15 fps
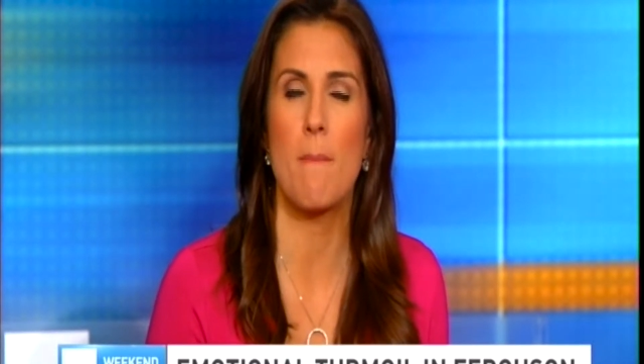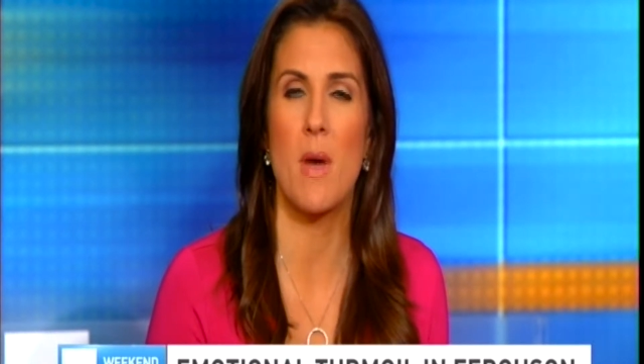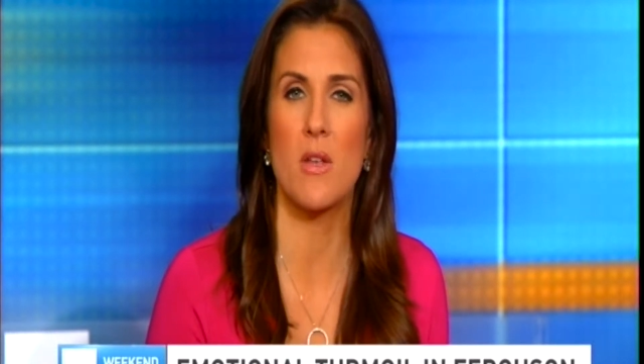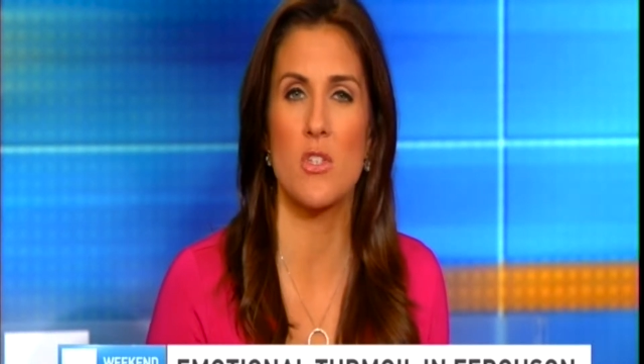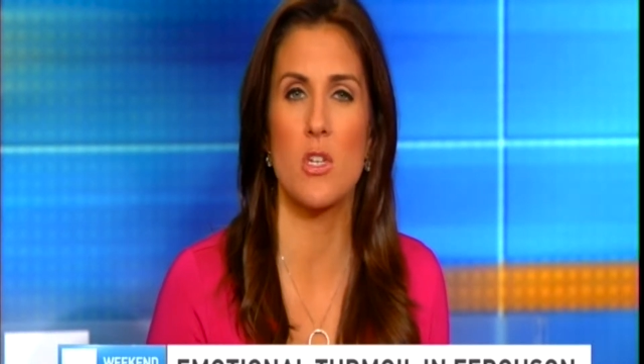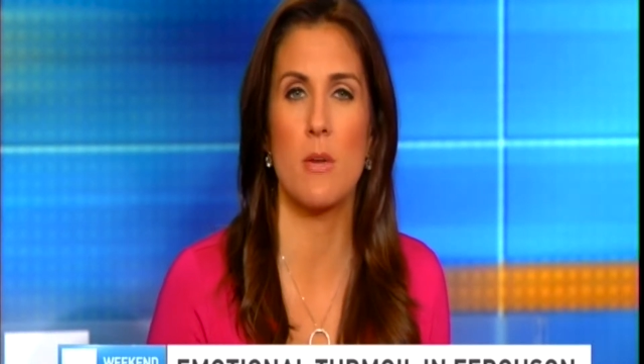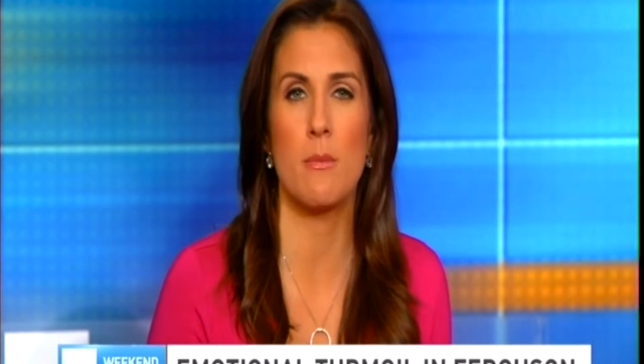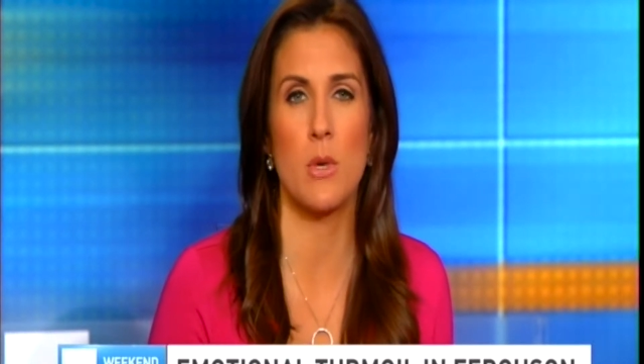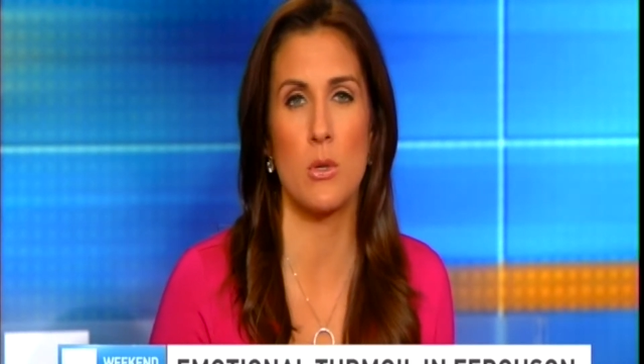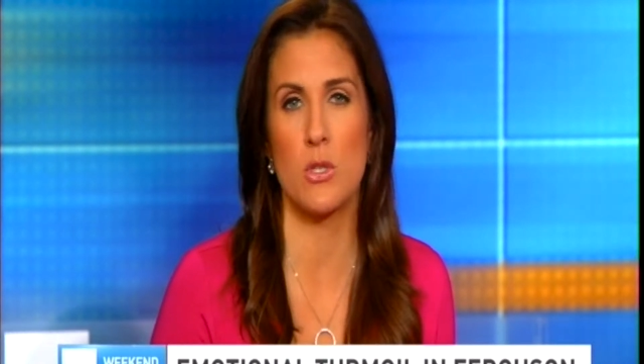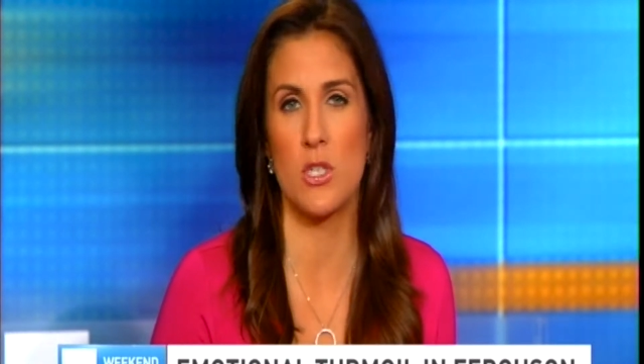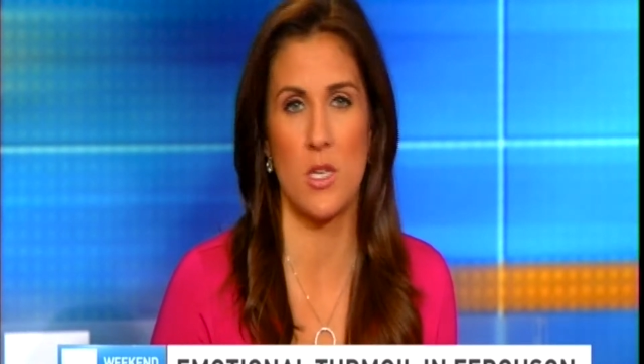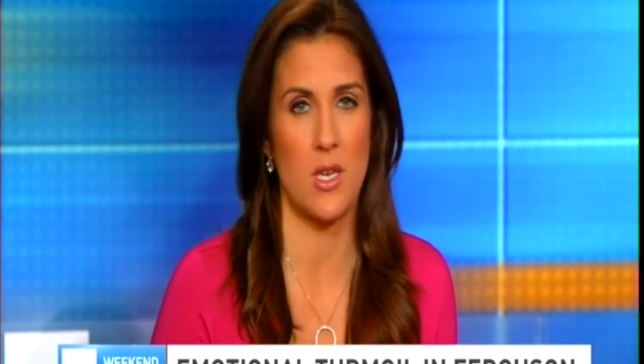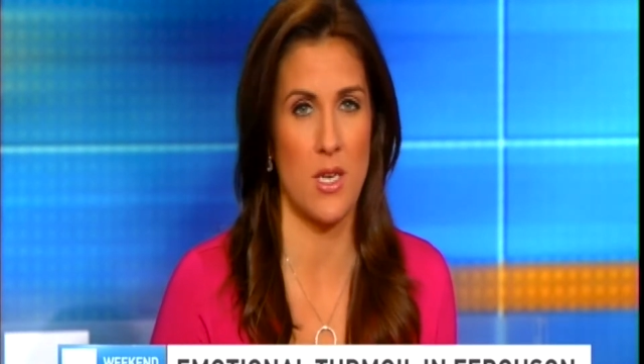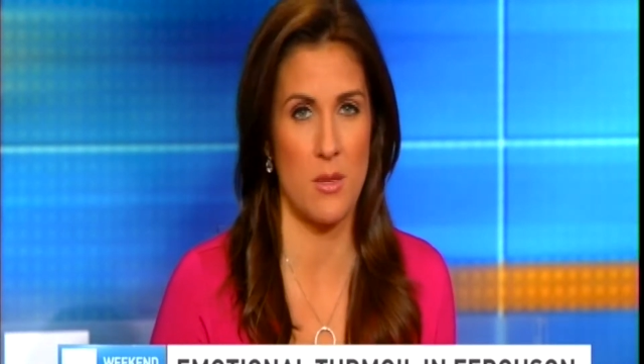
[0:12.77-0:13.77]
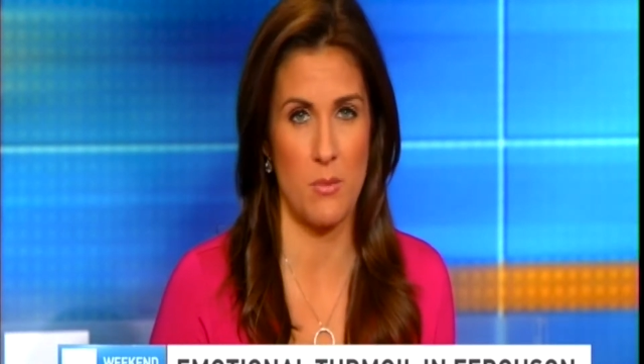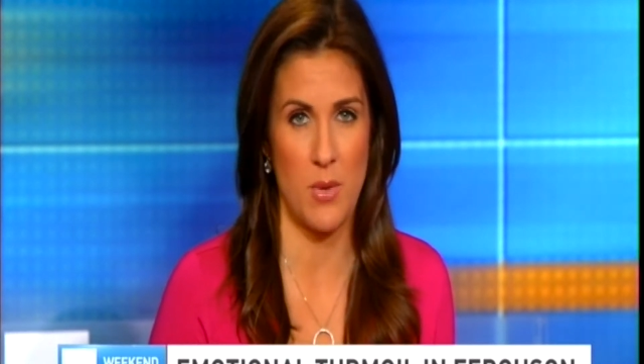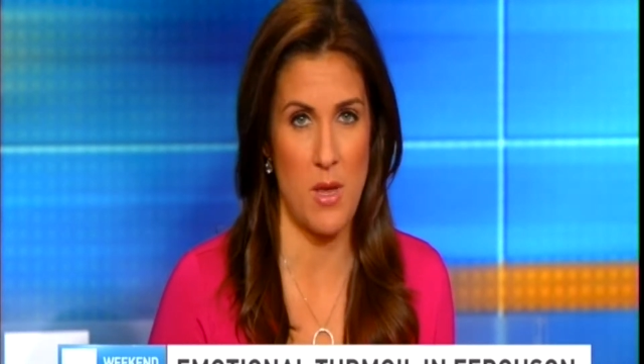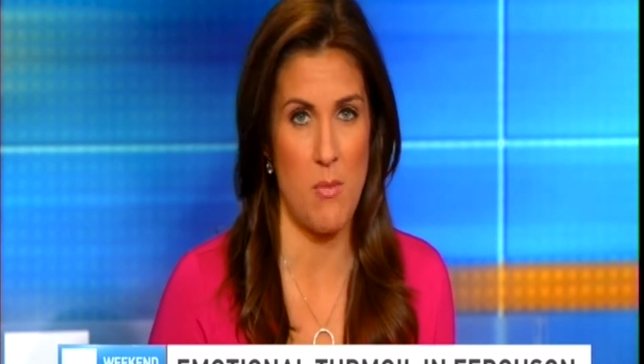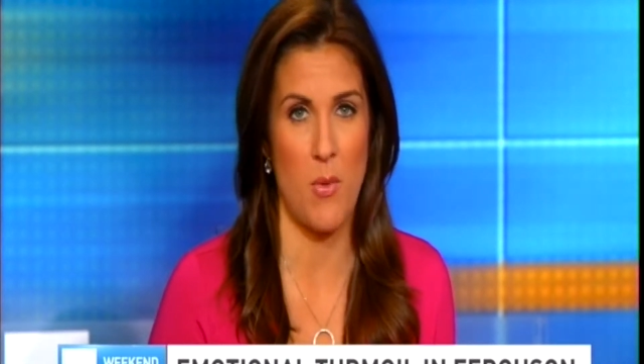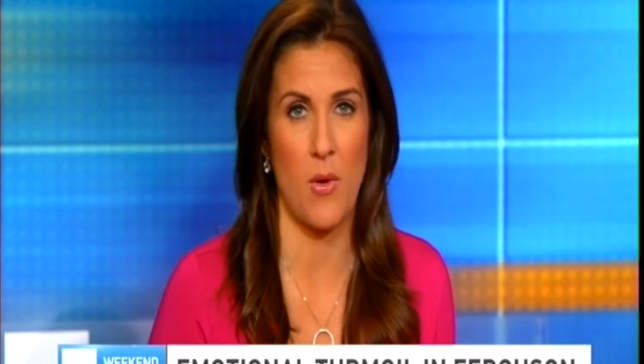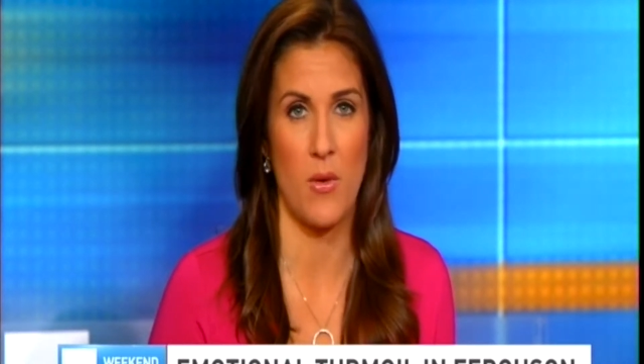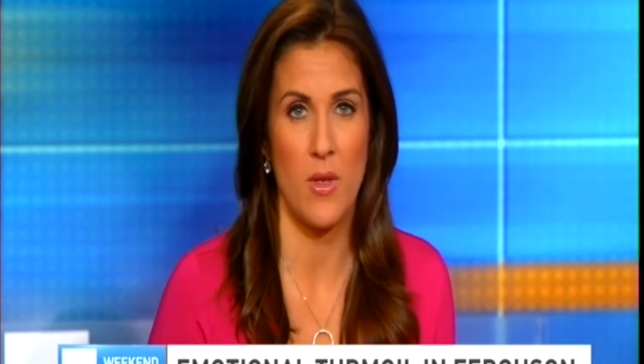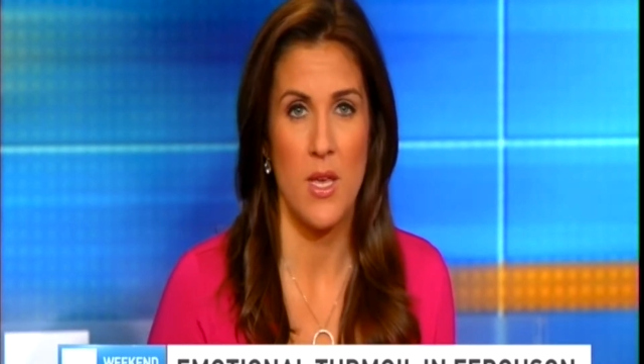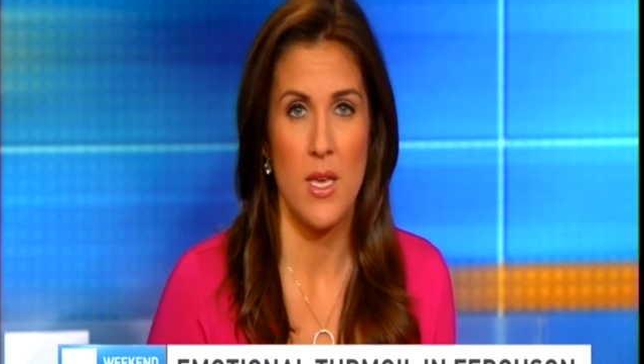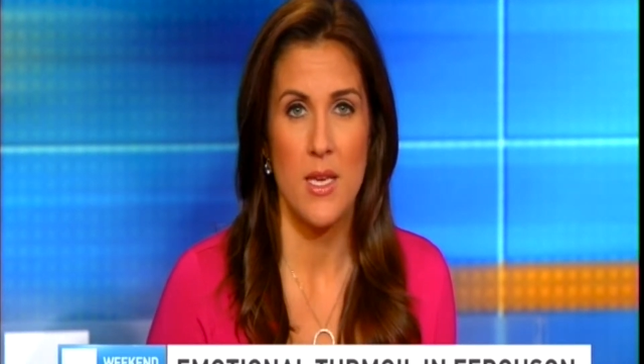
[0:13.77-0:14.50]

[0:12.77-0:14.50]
much emotion in people.